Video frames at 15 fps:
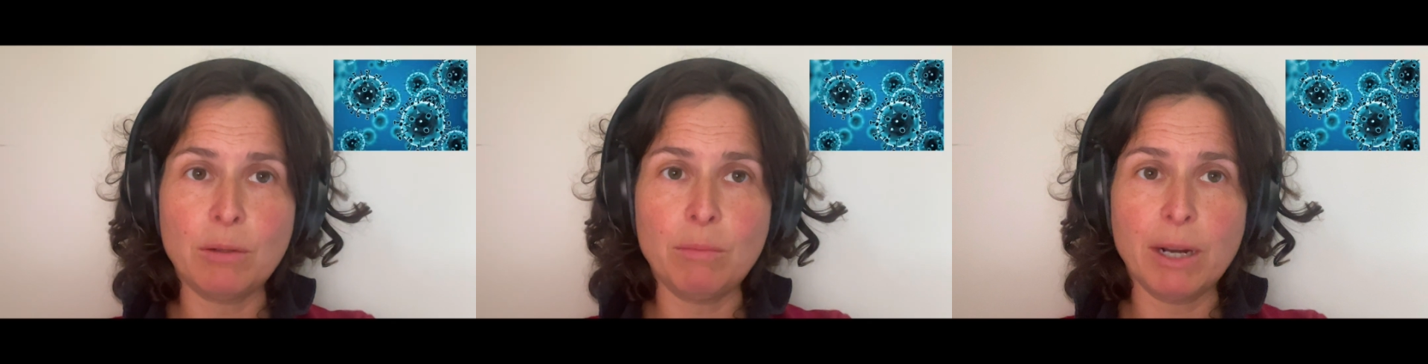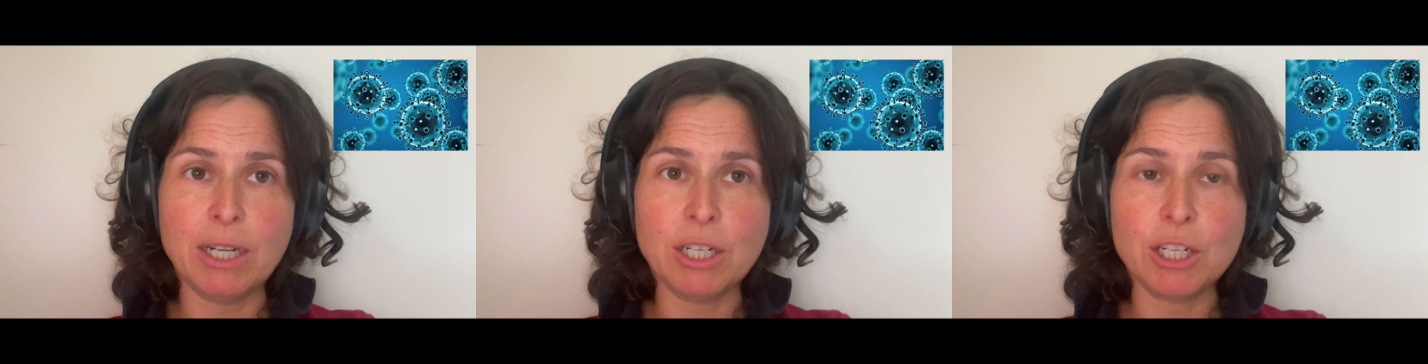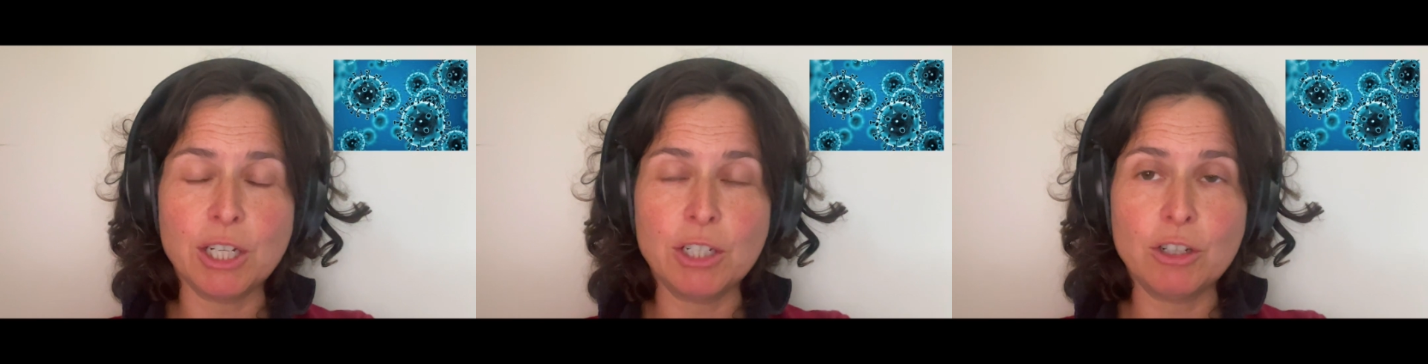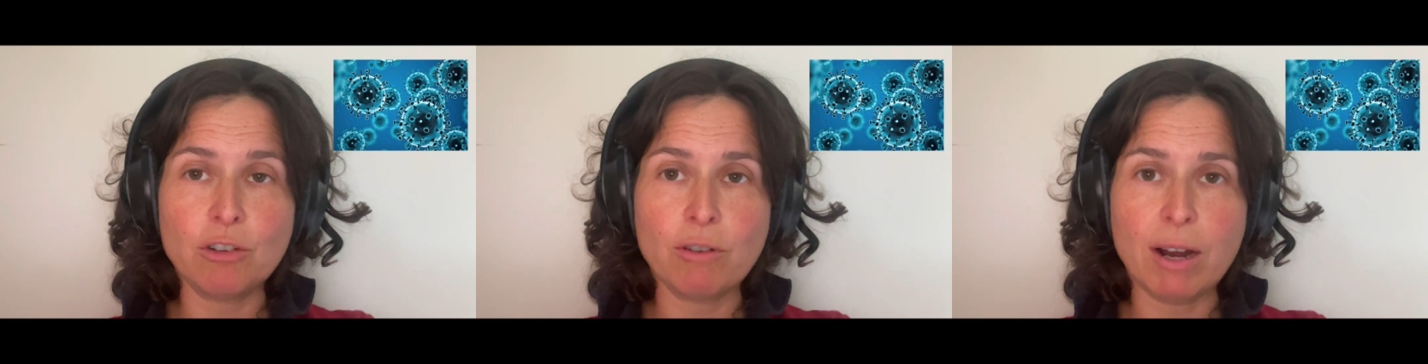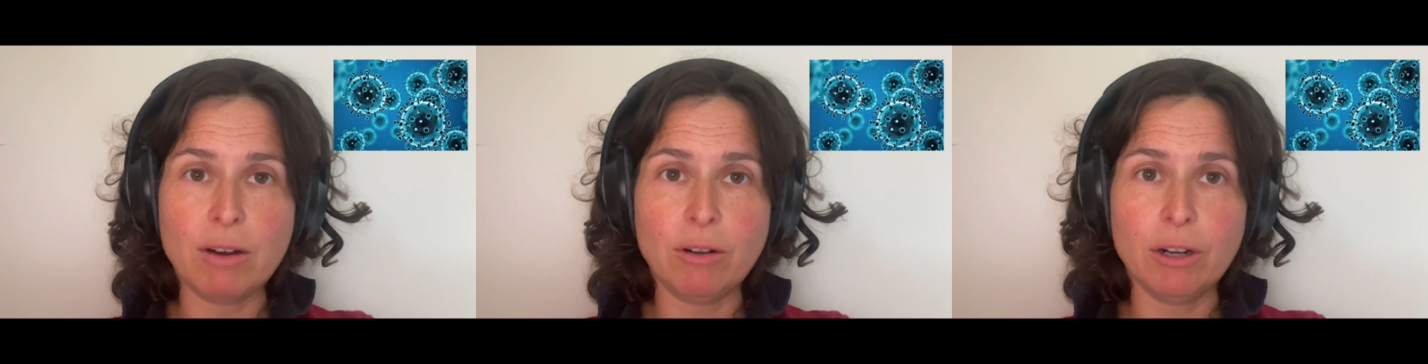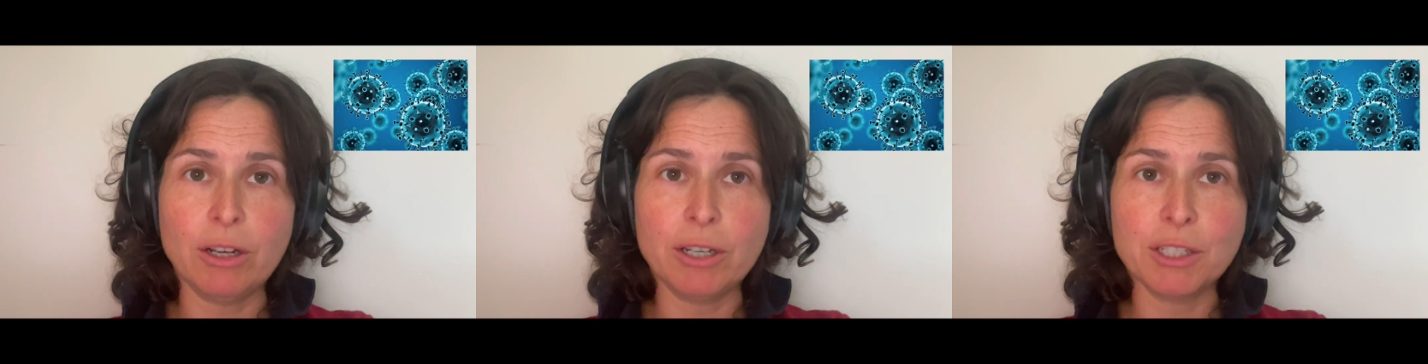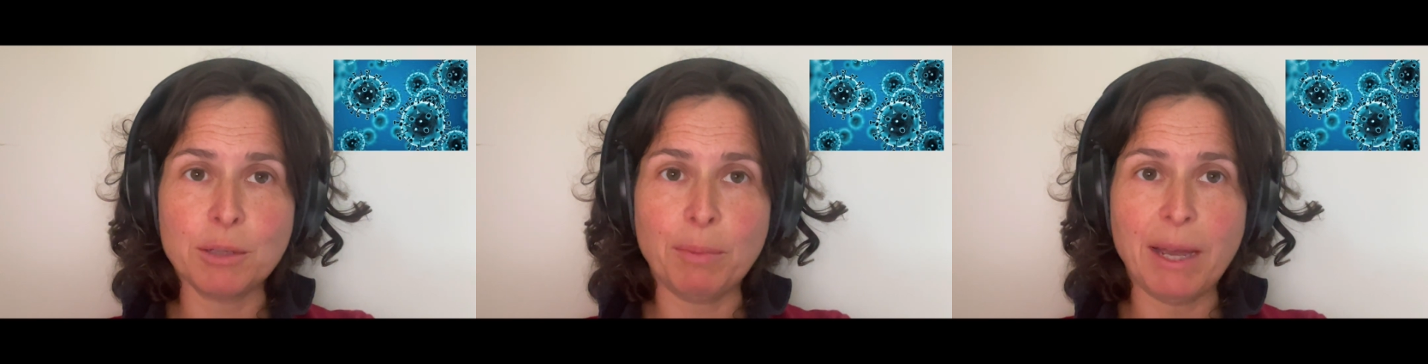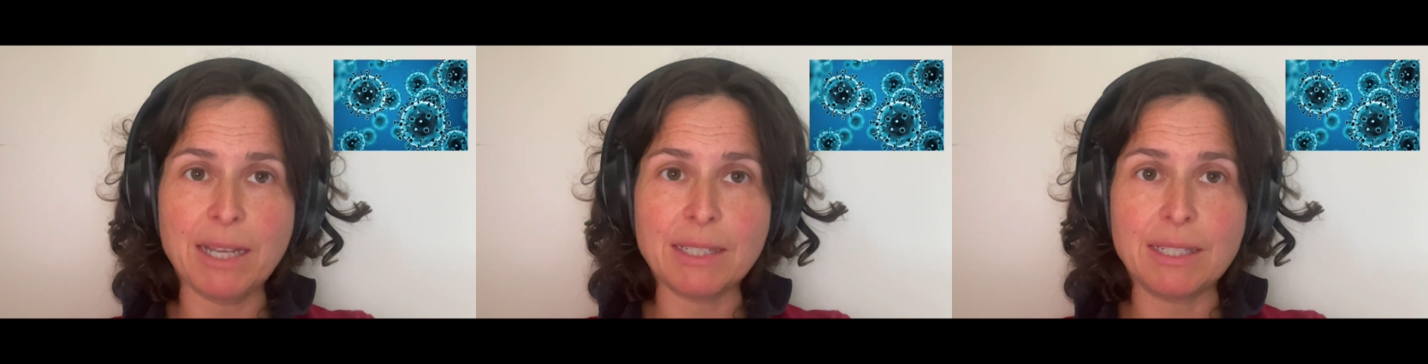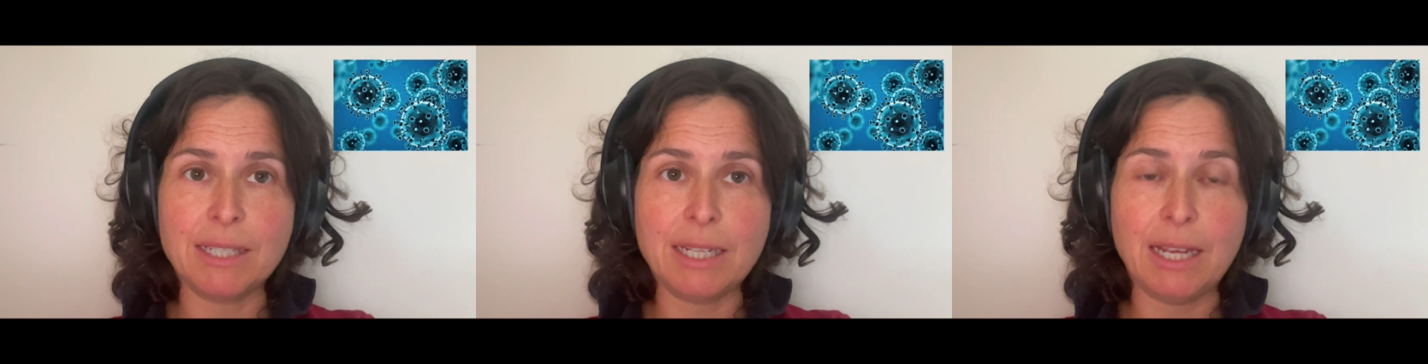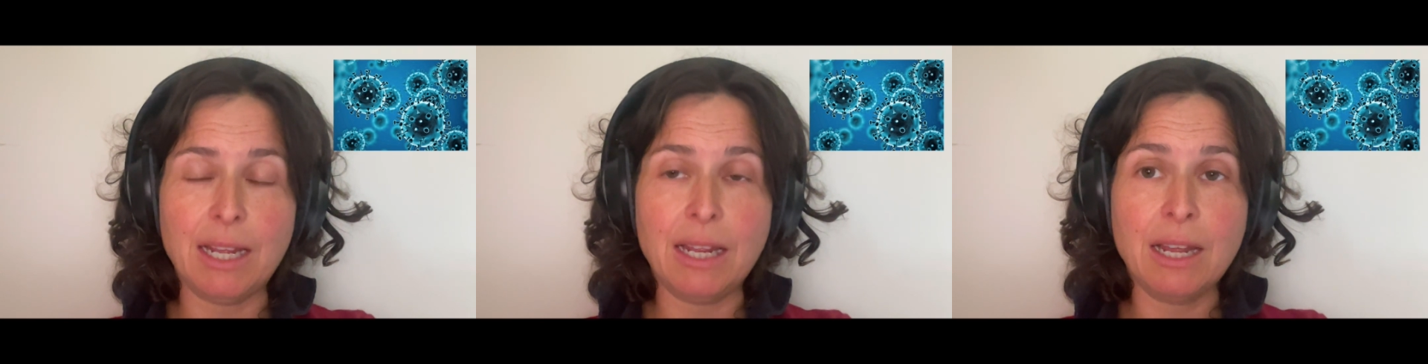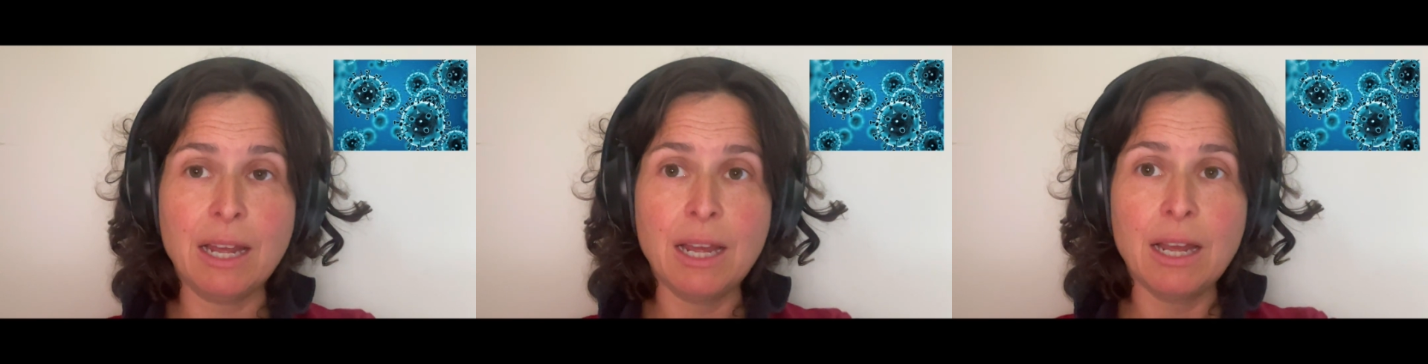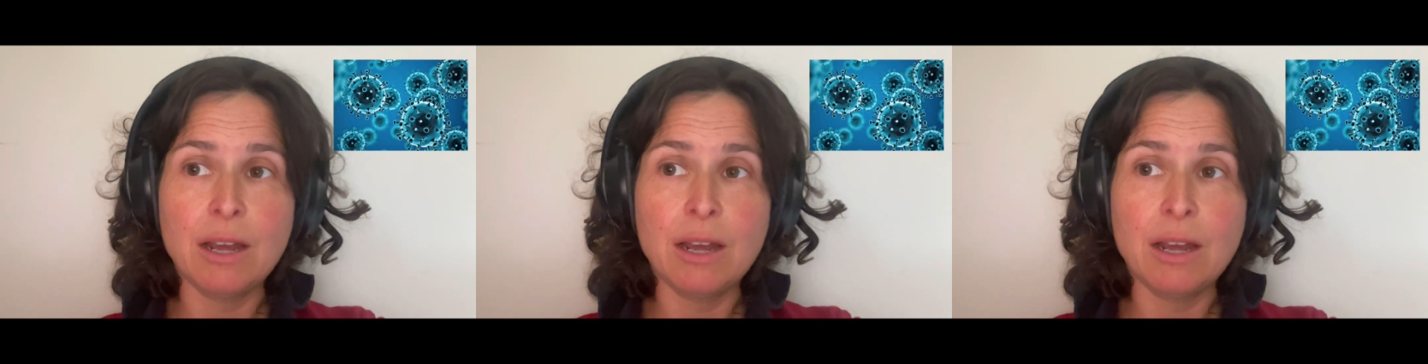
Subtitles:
mentioned ground glass opacity,